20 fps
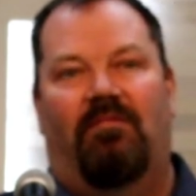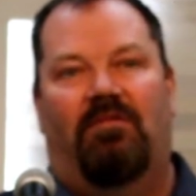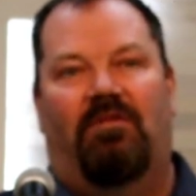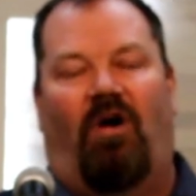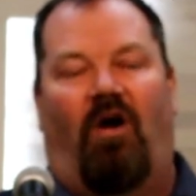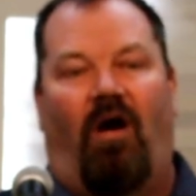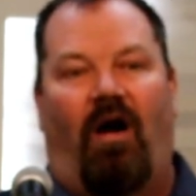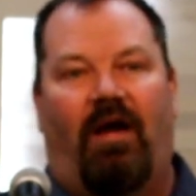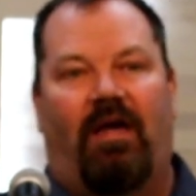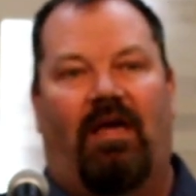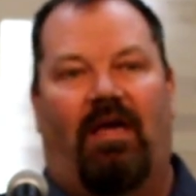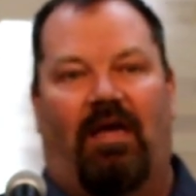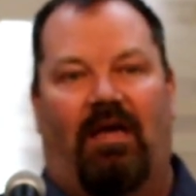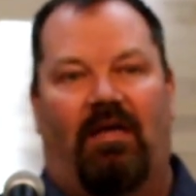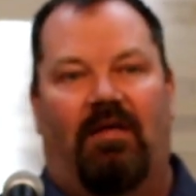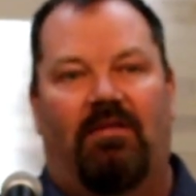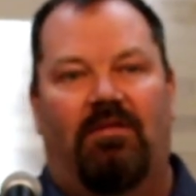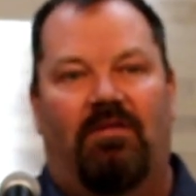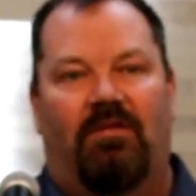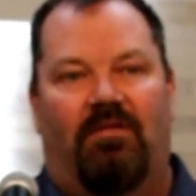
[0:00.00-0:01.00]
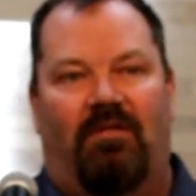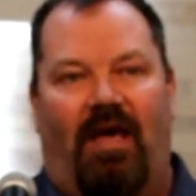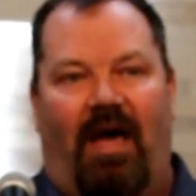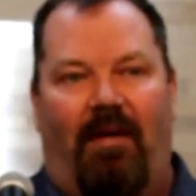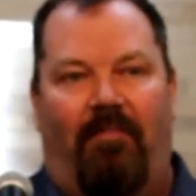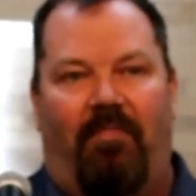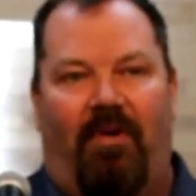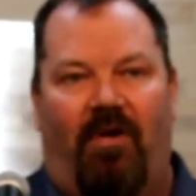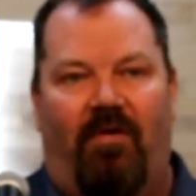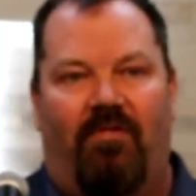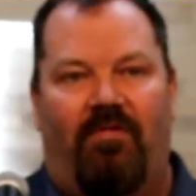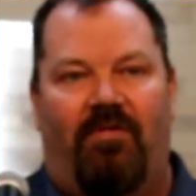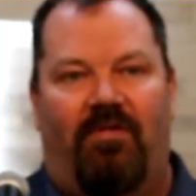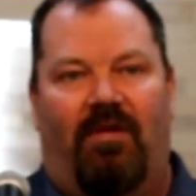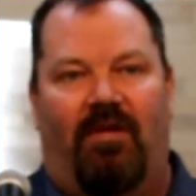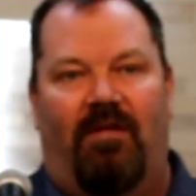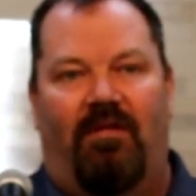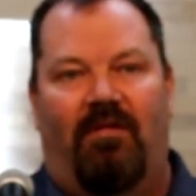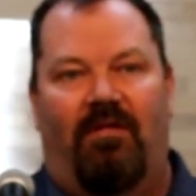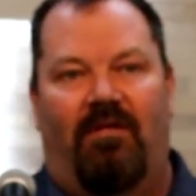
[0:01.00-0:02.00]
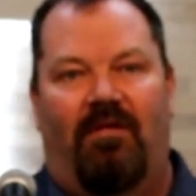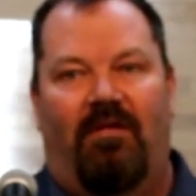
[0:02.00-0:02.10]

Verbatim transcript: talking to that person,